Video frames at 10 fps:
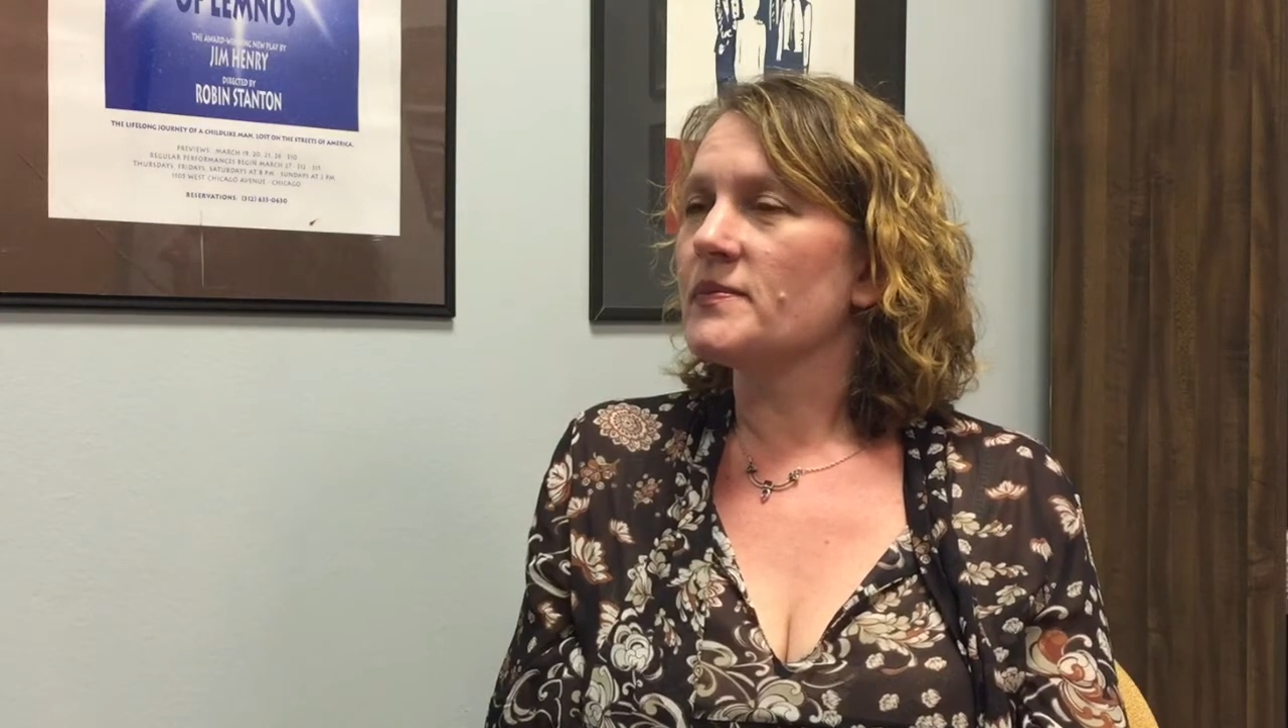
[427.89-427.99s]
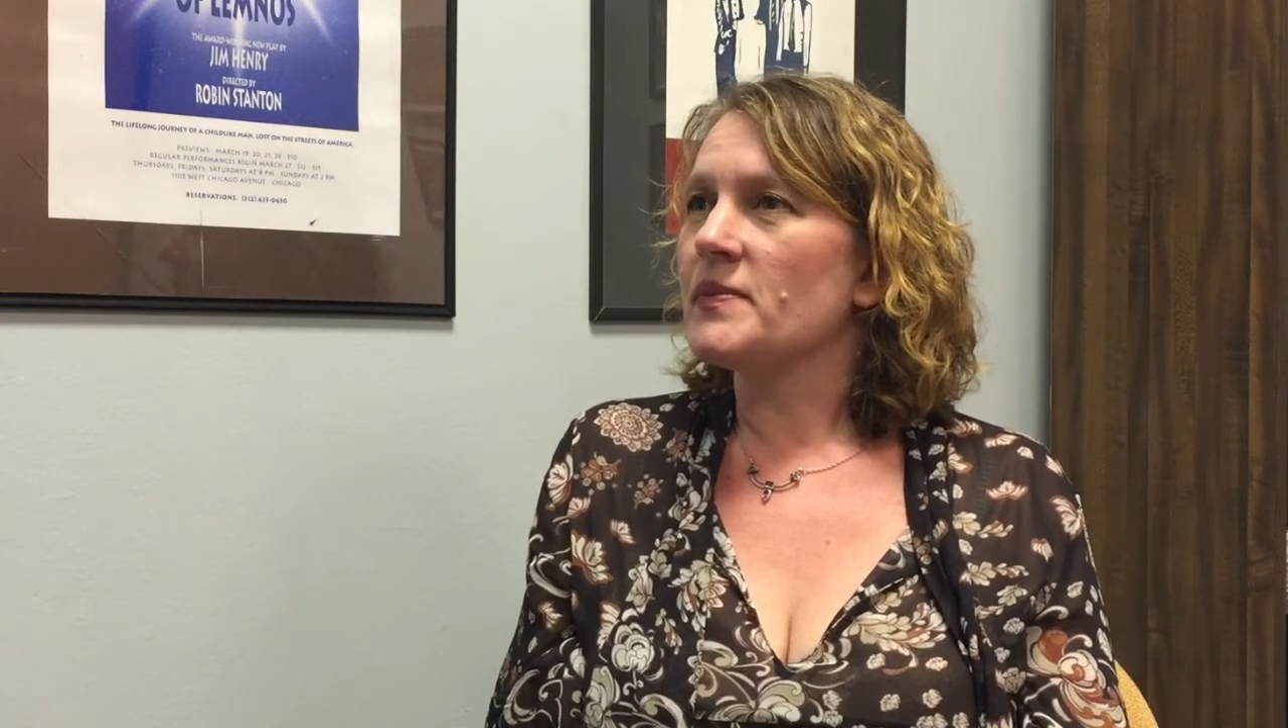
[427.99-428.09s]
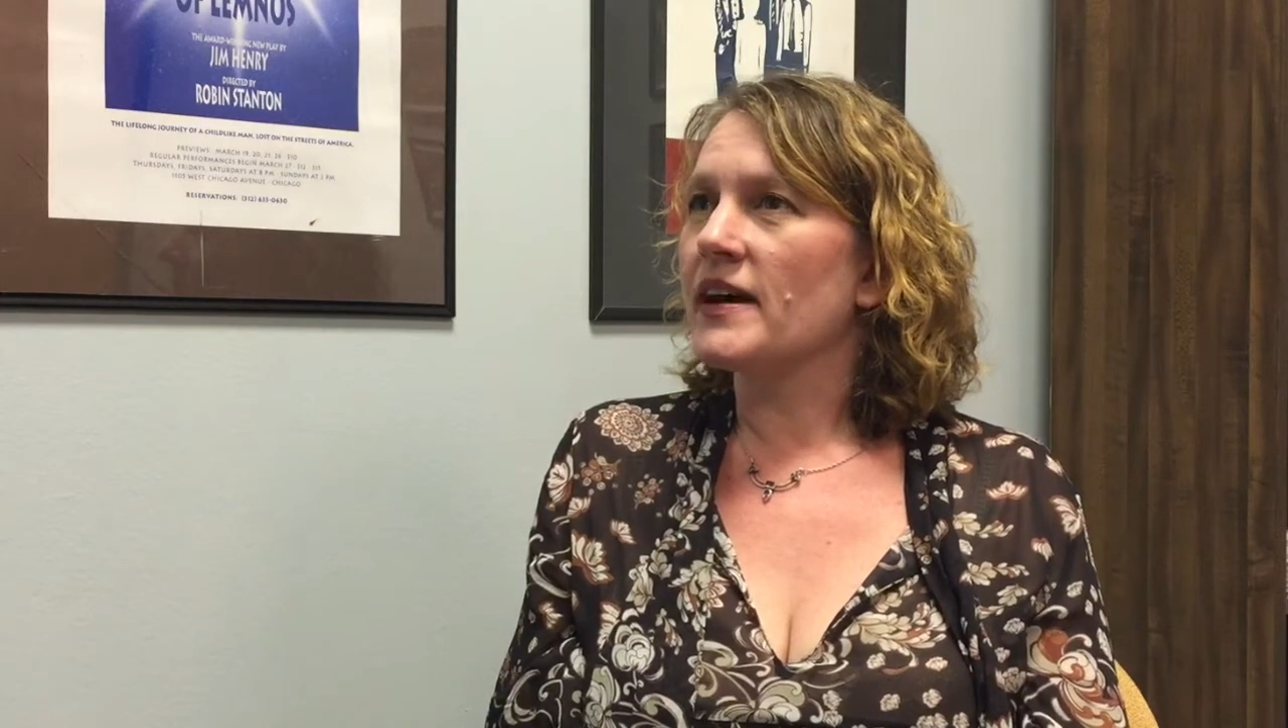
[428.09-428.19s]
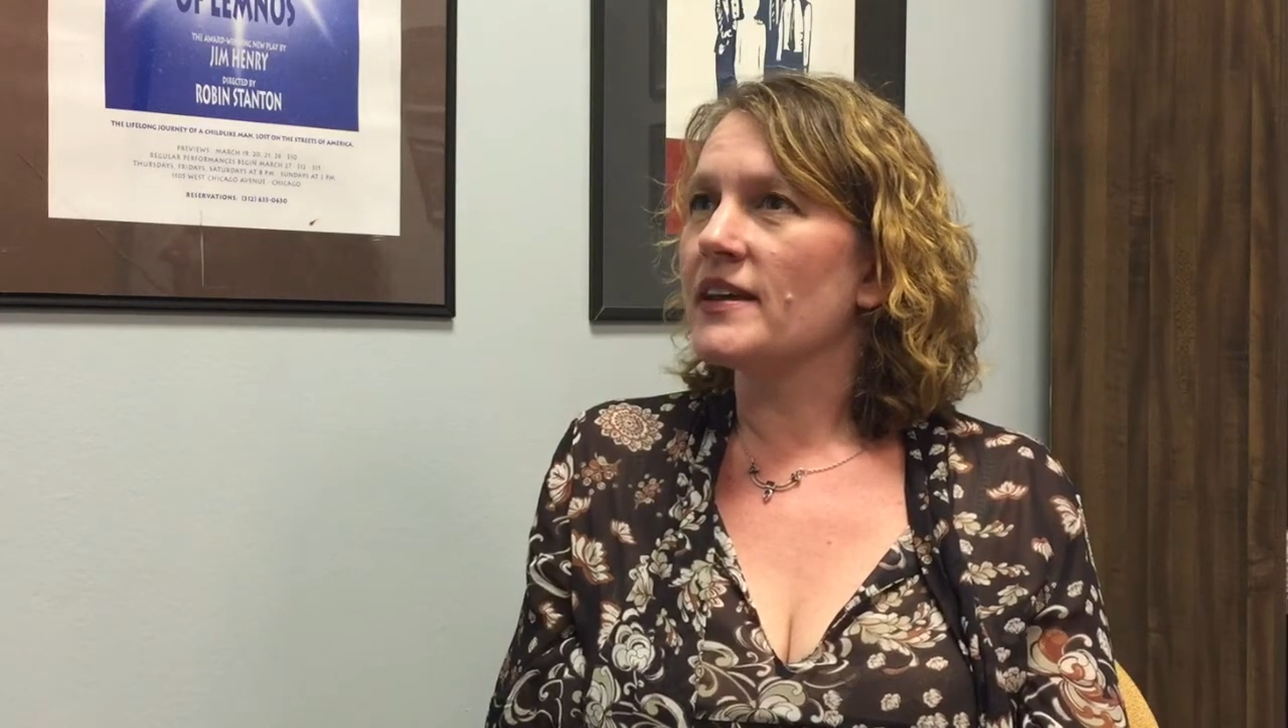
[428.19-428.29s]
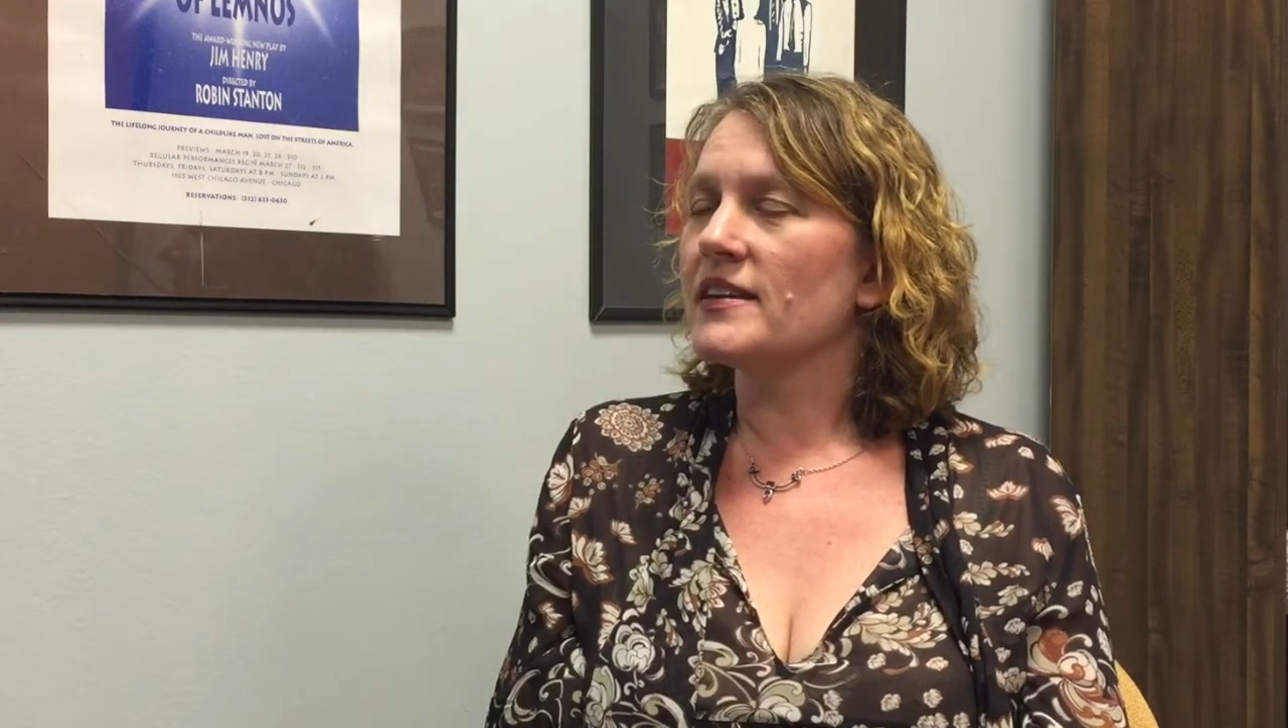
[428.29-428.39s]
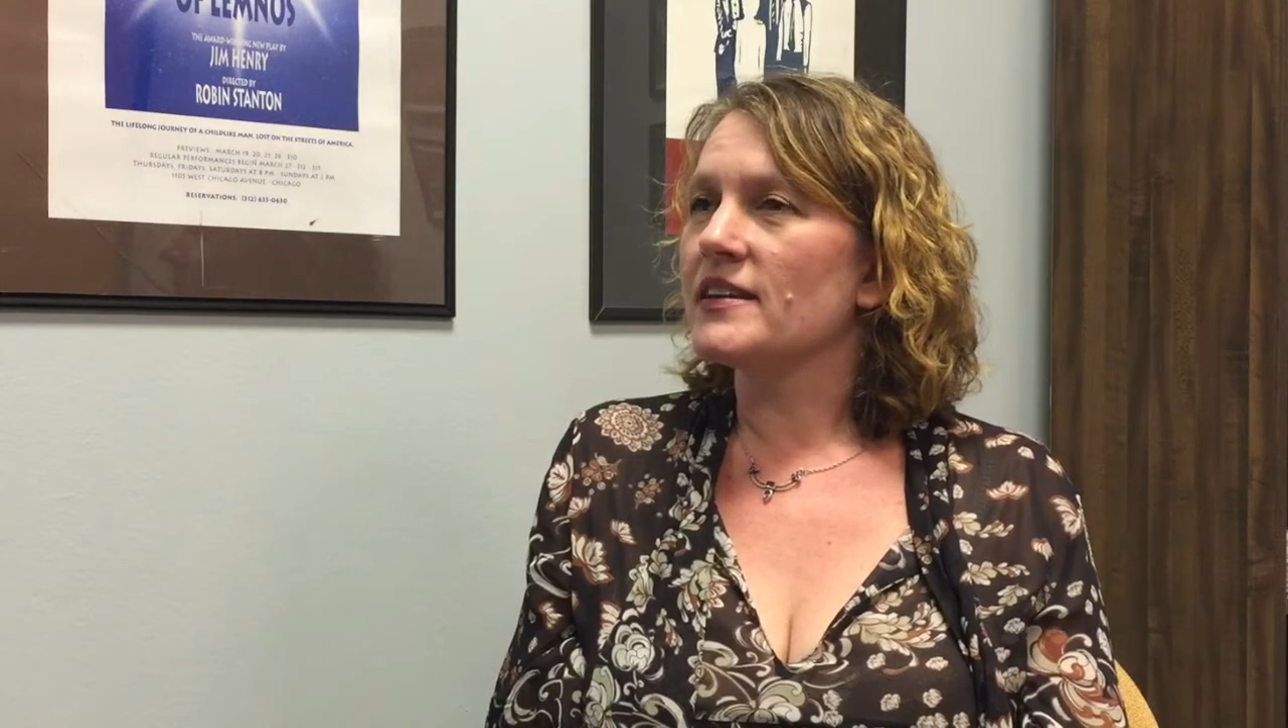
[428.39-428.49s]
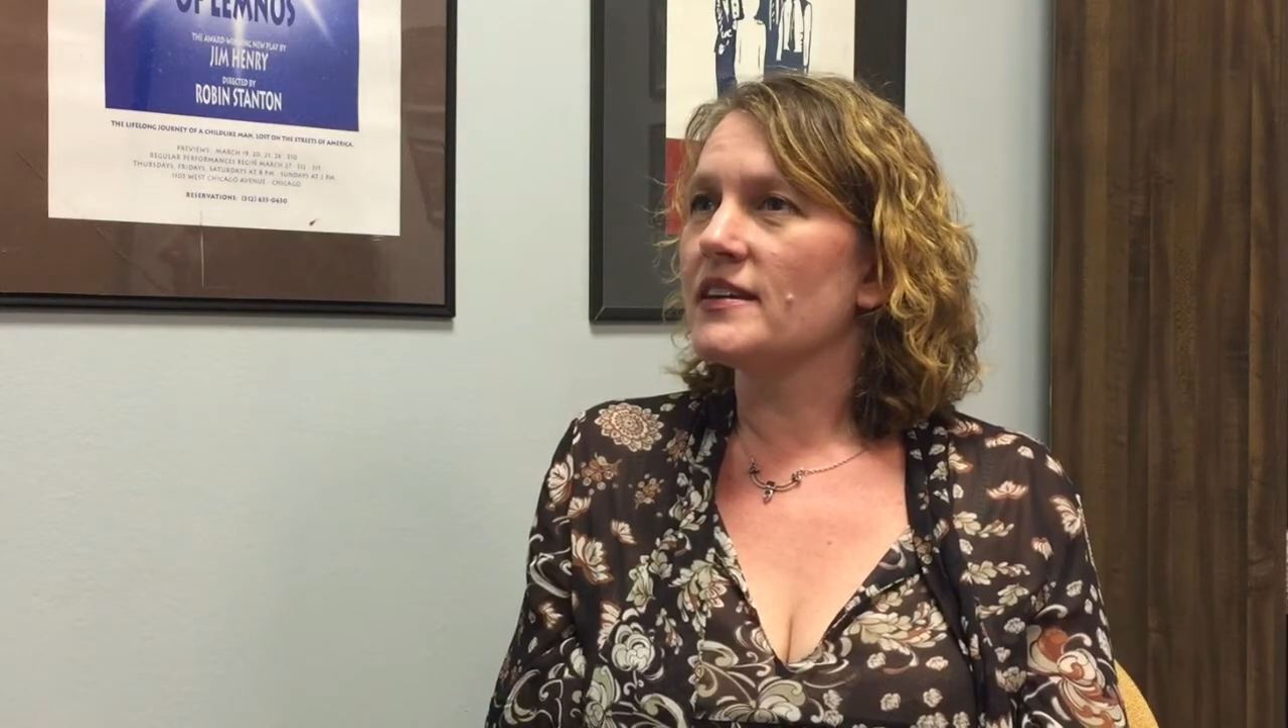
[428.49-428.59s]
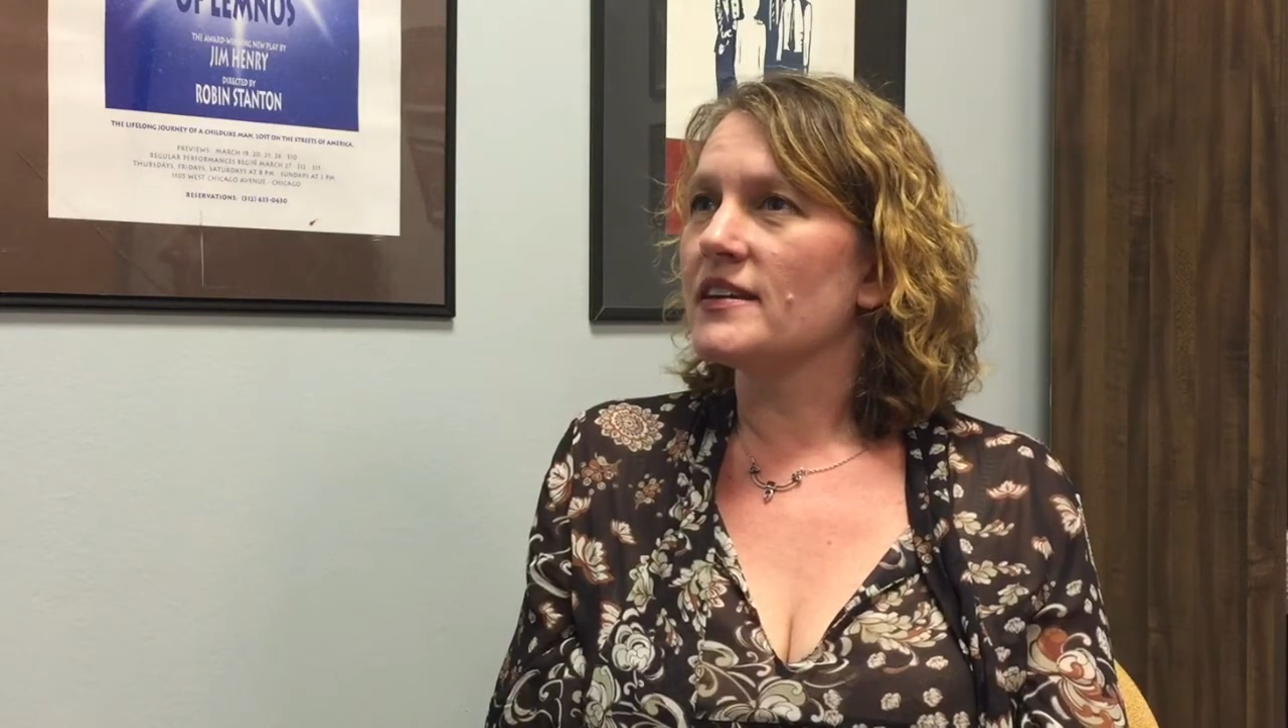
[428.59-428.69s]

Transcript: but